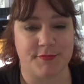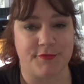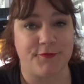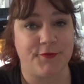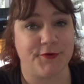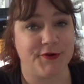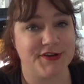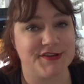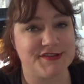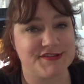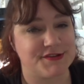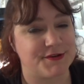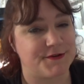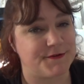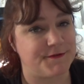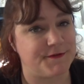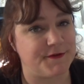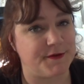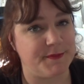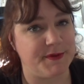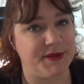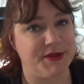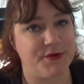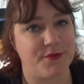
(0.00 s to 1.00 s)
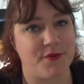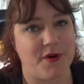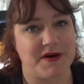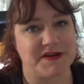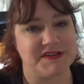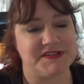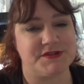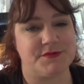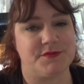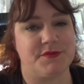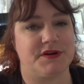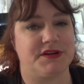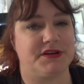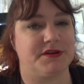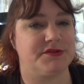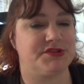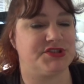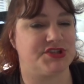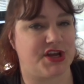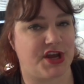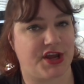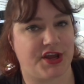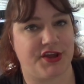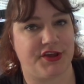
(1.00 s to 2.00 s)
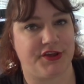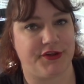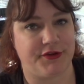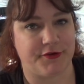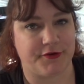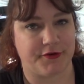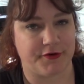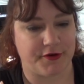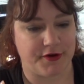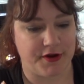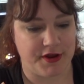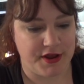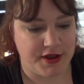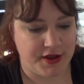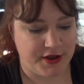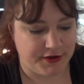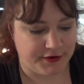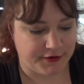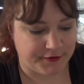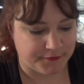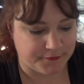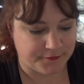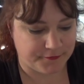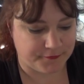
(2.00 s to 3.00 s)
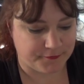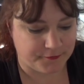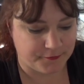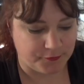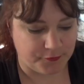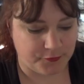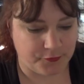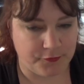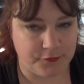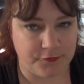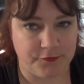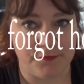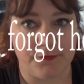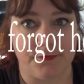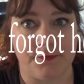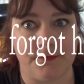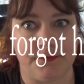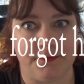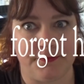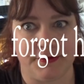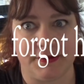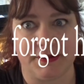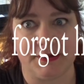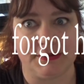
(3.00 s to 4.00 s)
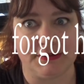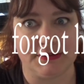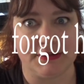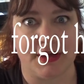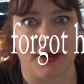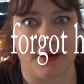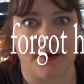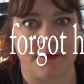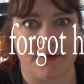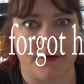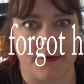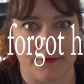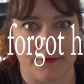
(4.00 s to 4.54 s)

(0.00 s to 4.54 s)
Before you start filming, you also want to check your, your field of